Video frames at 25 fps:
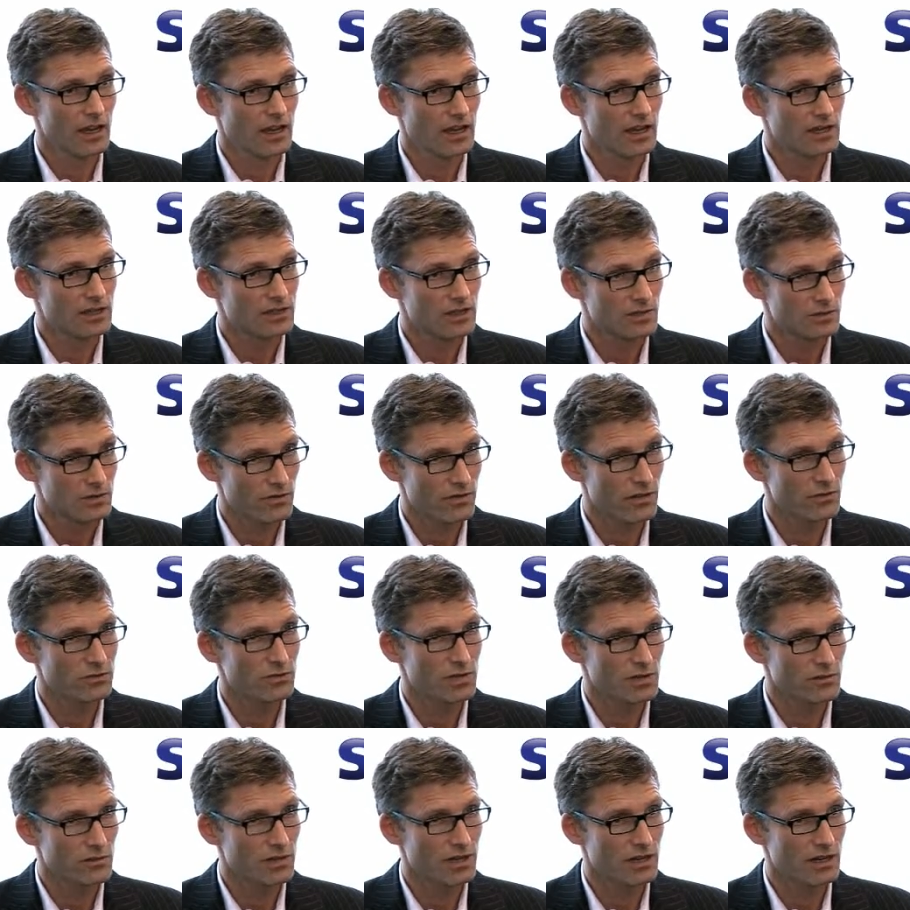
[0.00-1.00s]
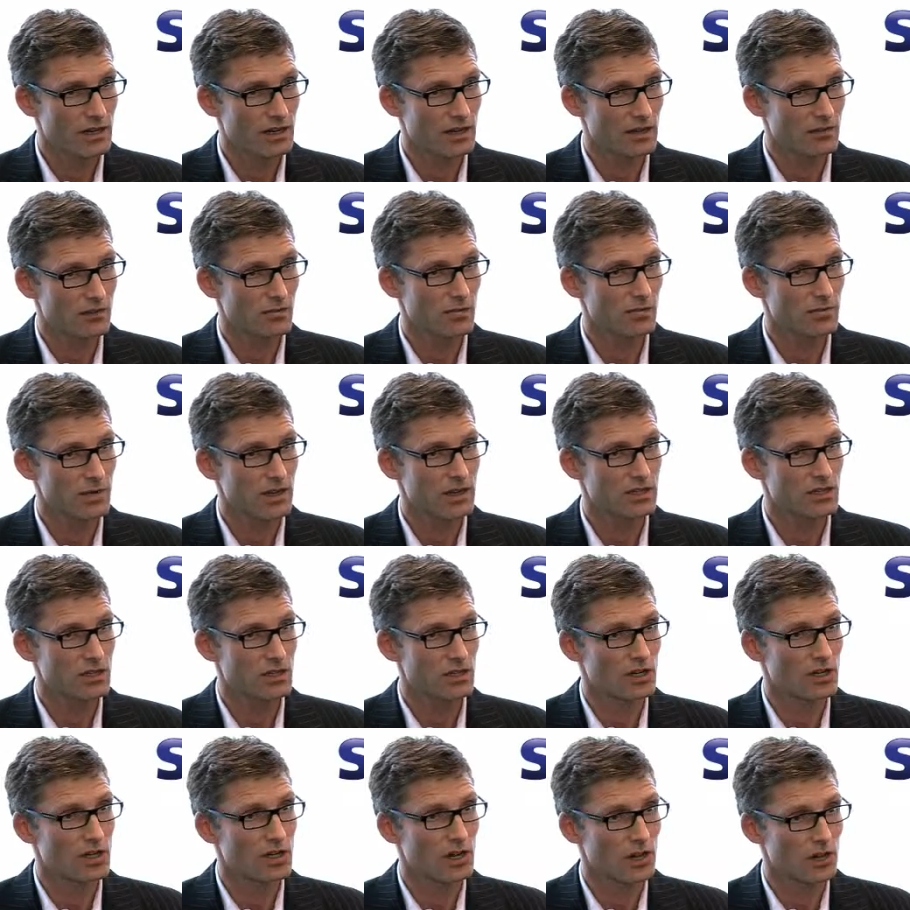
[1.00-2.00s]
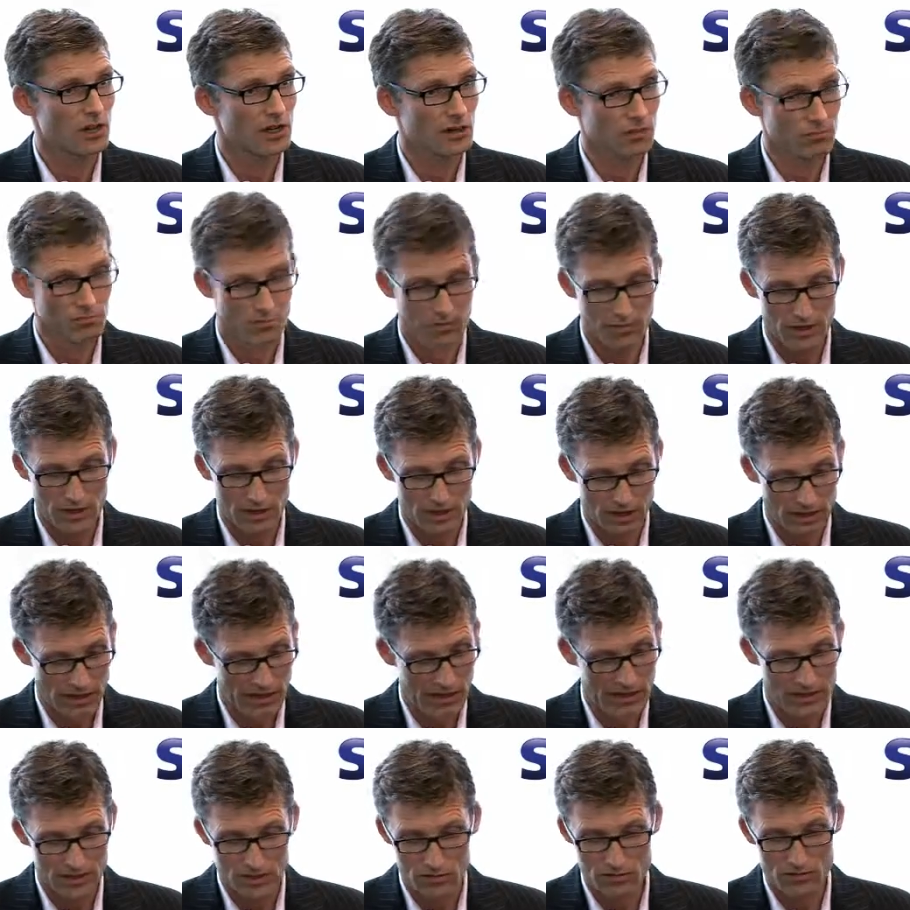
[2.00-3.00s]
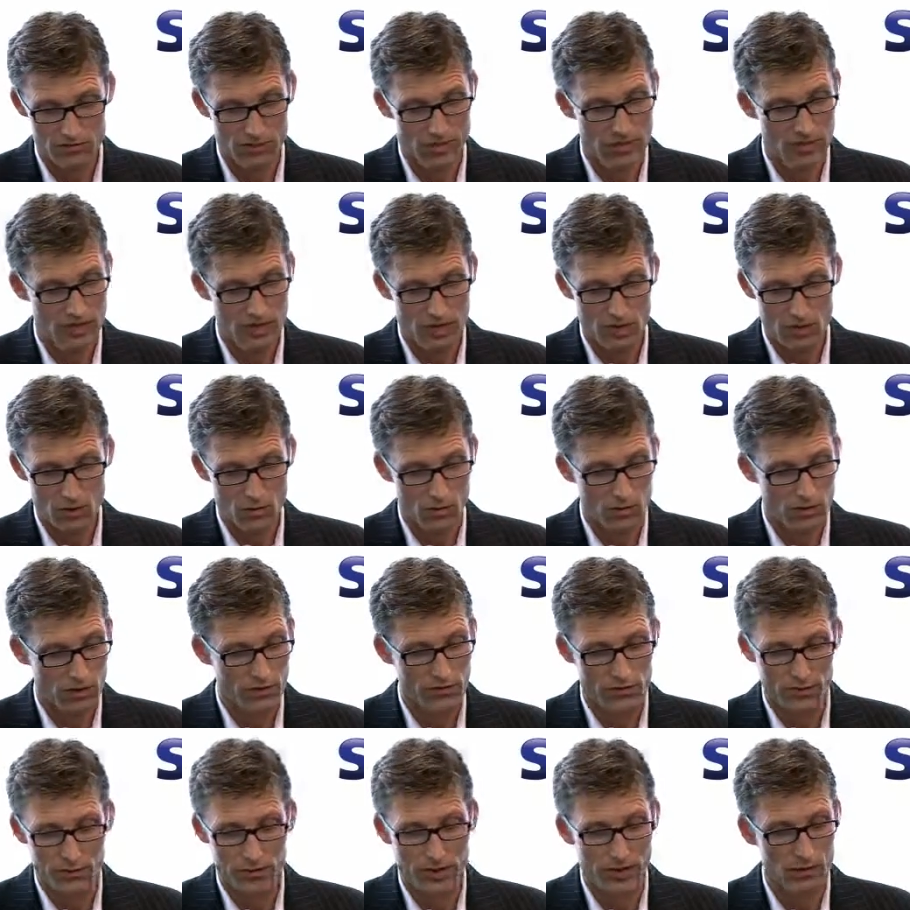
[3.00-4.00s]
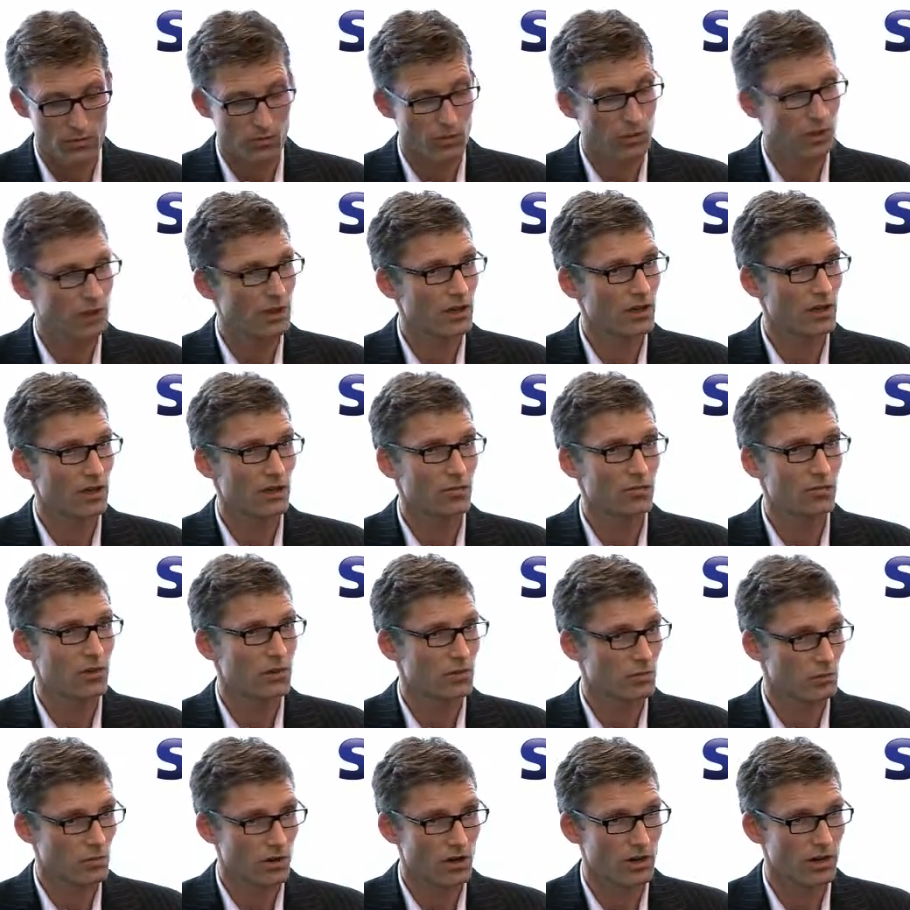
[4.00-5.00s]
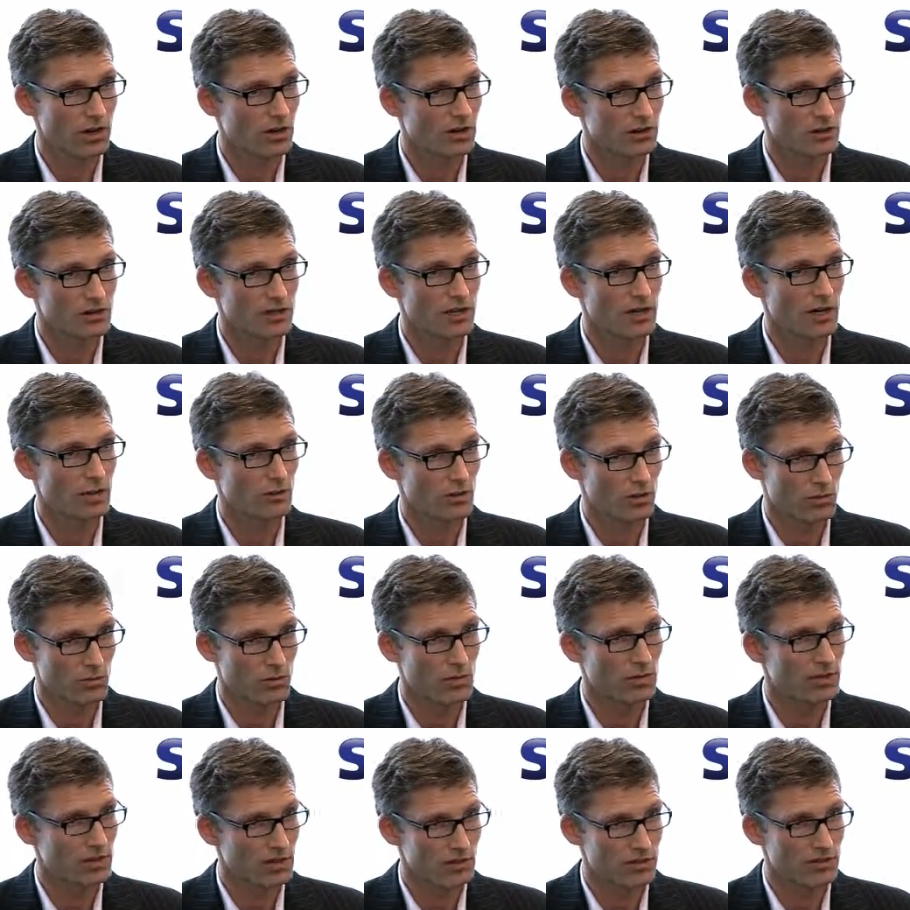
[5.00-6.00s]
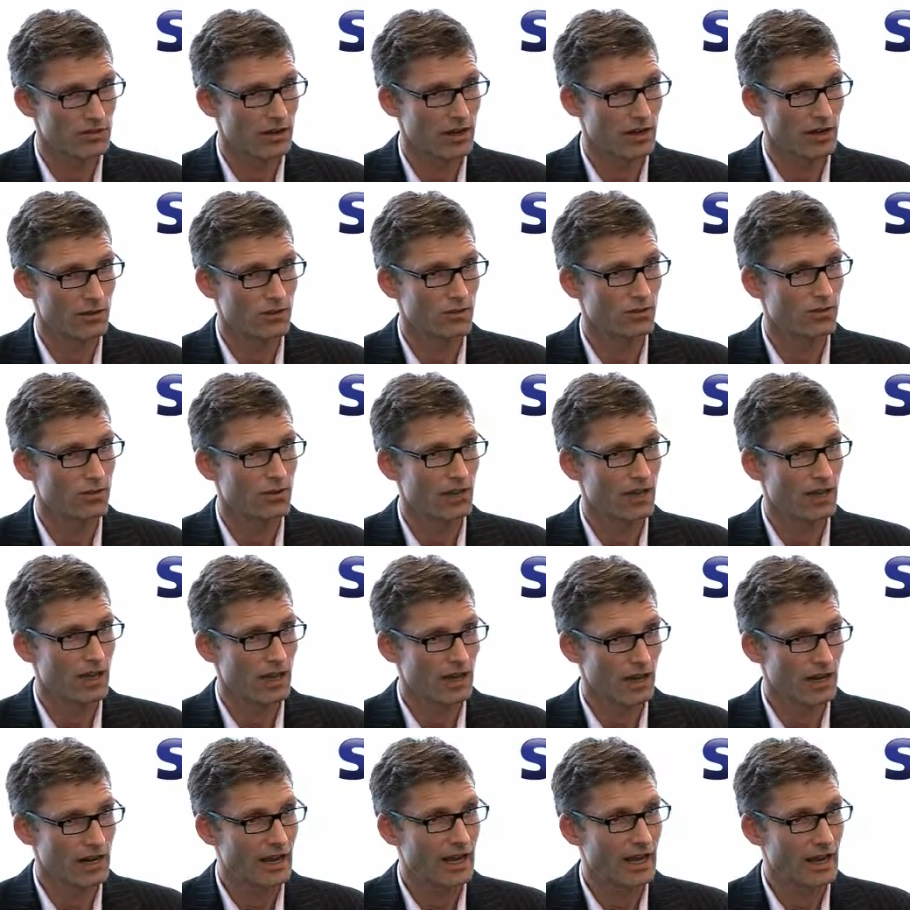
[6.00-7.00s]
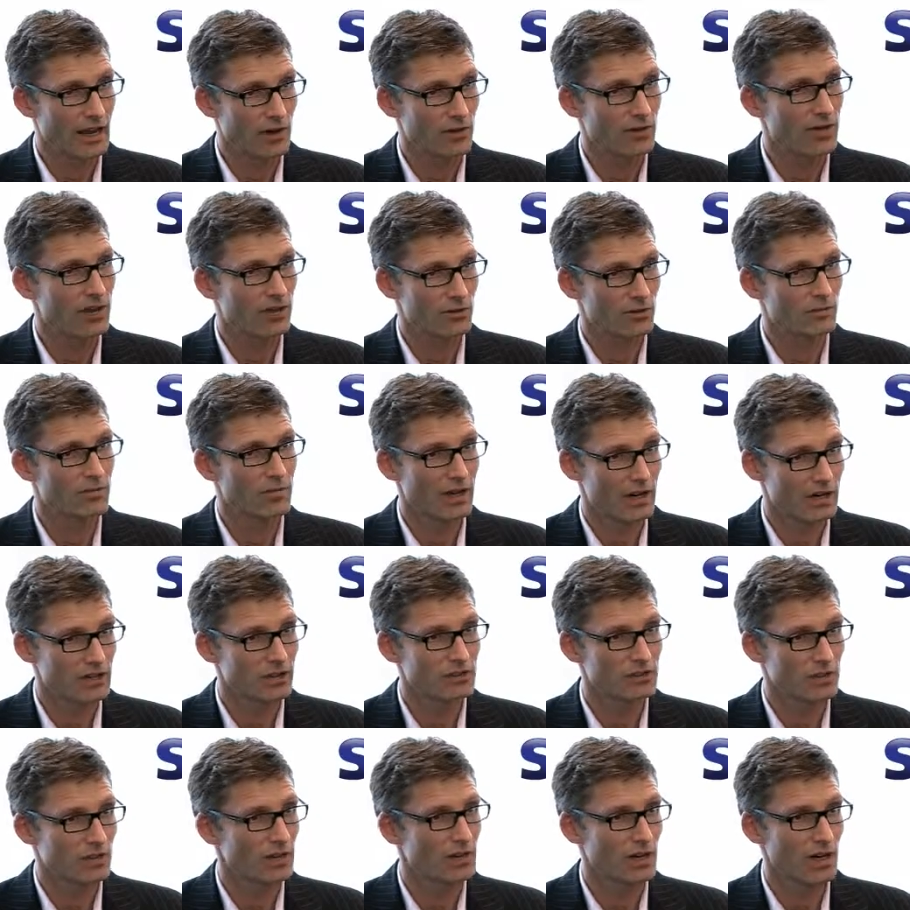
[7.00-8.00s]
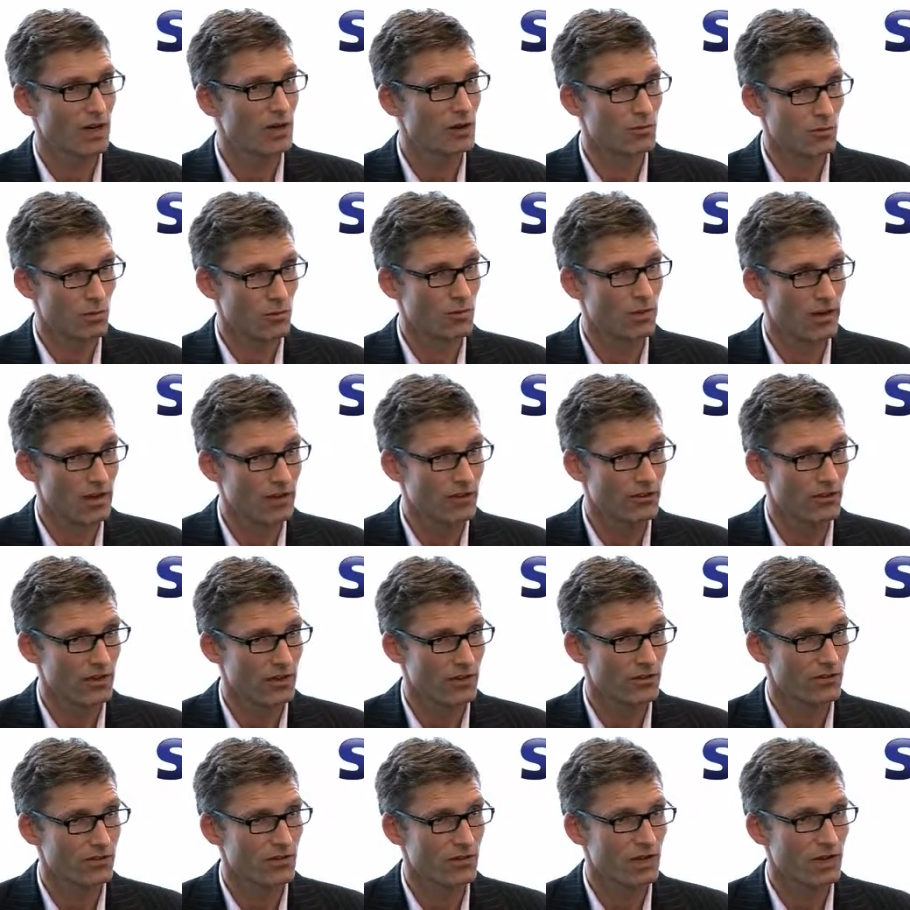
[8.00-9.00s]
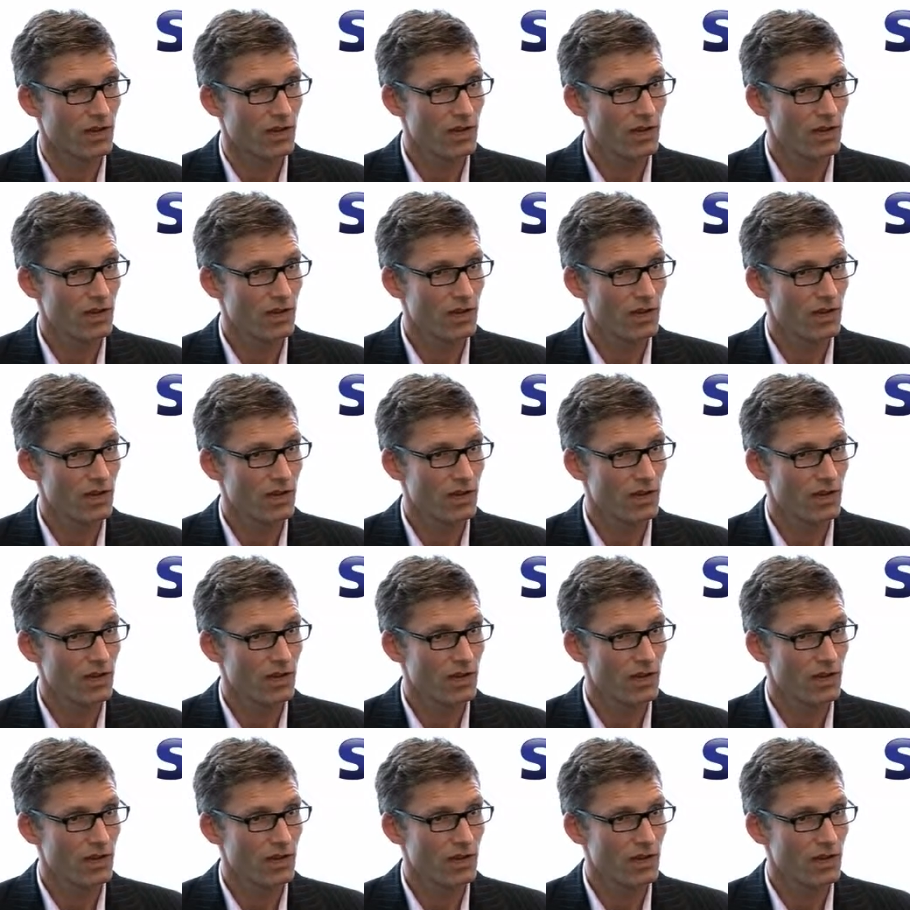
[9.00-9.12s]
in terms of up-to-the-minute information, knowing by category what's spent with whom, on what contract, with what discounts, and how that's managed on a global basis.